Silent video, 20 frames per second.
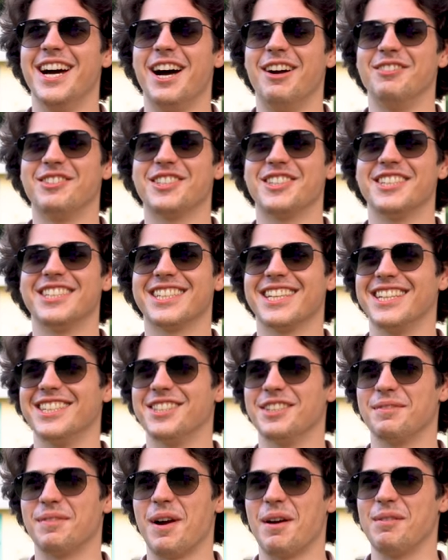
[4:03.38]
I'm sure his kids
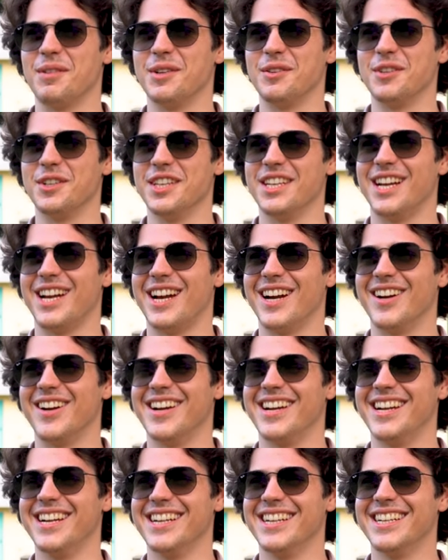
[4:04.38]
are probably really
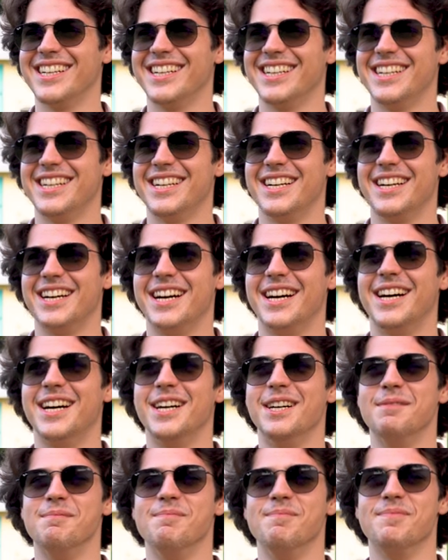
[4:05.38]
hairy,
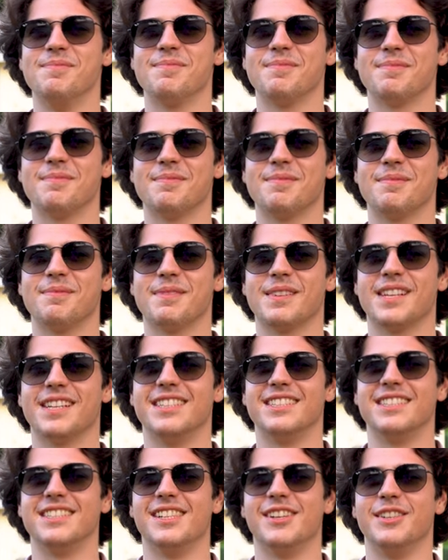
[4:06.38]

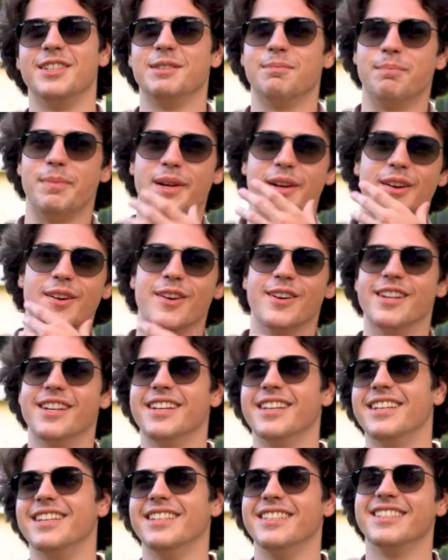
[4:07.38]
because you know he's beard
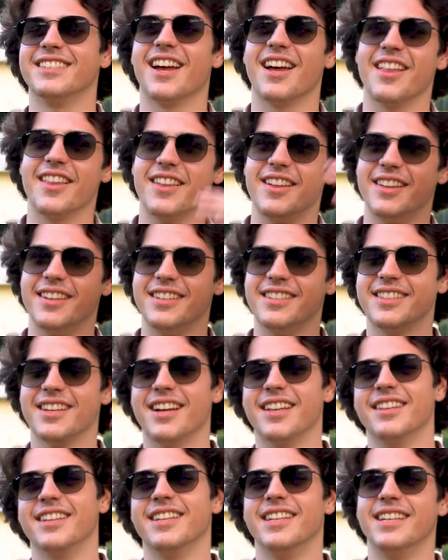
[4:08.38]
and he's got
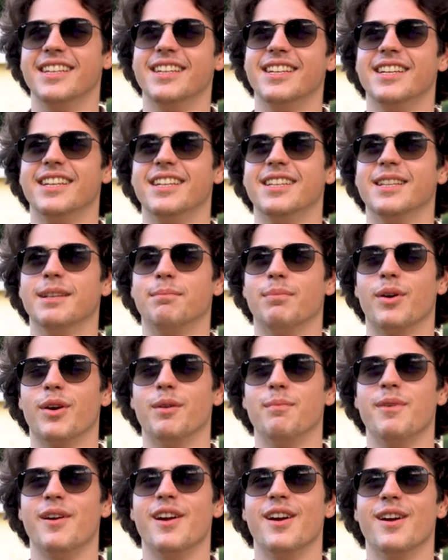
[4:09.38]
the
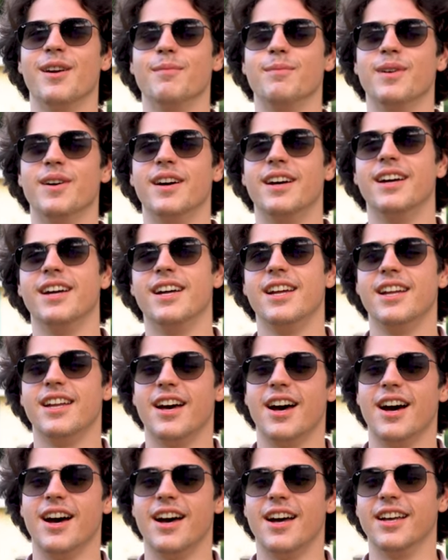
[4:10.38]
perm hair. But
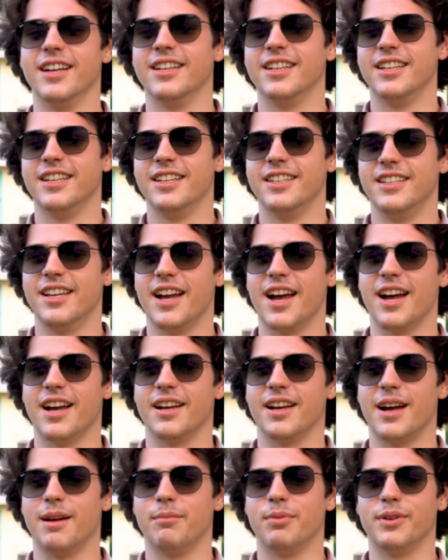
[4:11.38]
yeah,
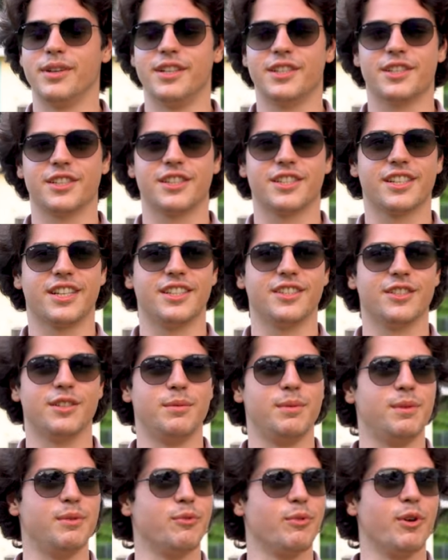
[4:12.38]
I'm pretty sure his kids are
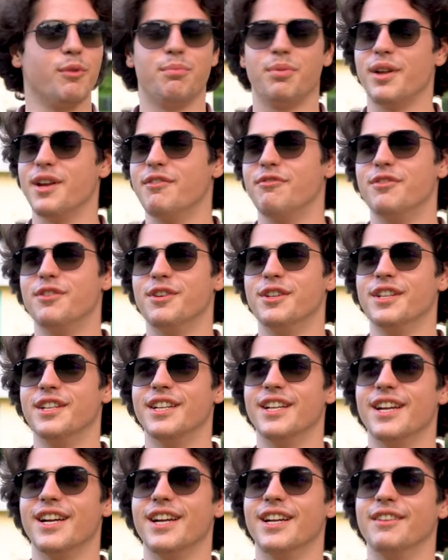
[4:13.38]
going to be real playful
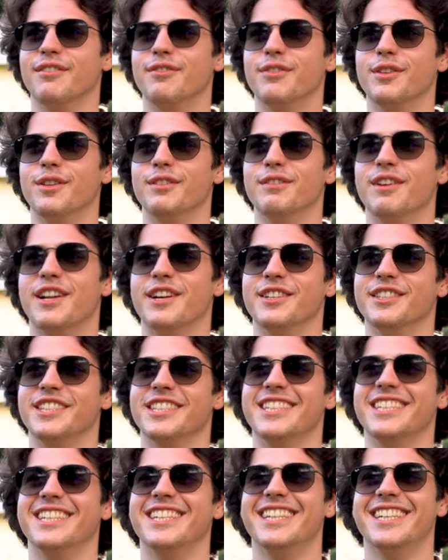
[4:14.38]
and full of energy.